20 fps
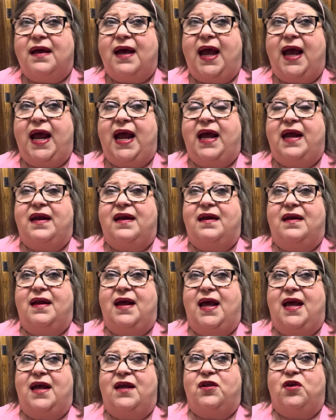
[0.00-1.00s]
and
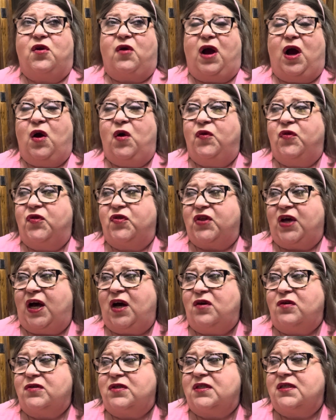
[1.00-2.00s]
your own
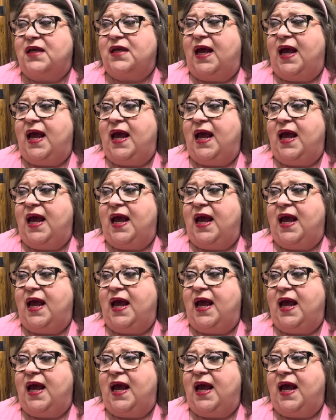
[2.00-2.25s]
thoughts,